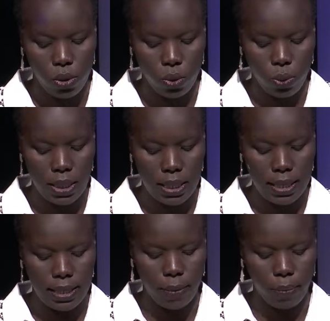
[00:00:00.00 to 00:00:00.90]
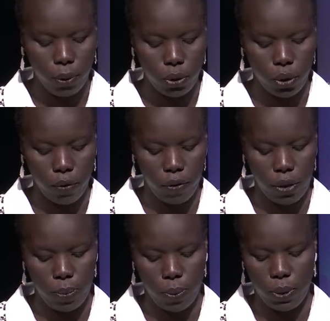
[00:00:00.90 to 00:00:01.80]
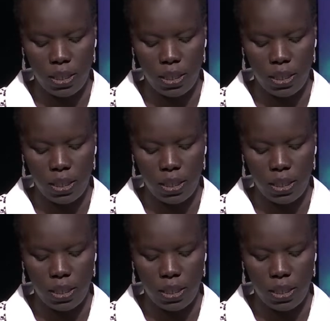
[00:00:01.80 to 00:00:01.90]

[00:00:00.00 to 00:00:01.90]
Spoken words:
to assist some portion of this poor,